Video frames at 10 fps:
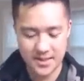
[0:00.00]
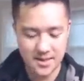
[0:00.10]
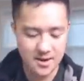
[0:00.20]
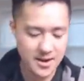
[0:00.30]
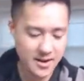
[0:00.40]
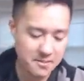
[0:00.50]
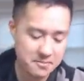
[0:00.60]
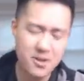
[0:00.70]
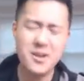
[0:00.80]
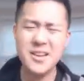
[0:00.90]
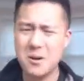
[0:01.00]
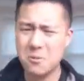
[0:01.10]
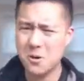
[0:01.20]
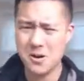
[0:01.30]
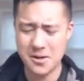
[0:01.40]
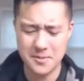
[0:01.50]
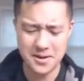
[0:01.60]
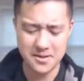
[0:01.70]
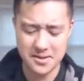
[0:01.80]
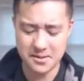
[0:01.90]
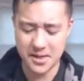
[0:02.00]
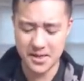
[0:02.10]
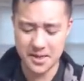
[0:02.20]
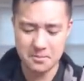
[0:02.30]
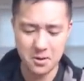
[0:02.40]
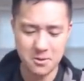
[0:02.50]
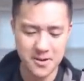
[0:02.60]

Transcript: Alright, now I'm starting to get worried about these uh, pull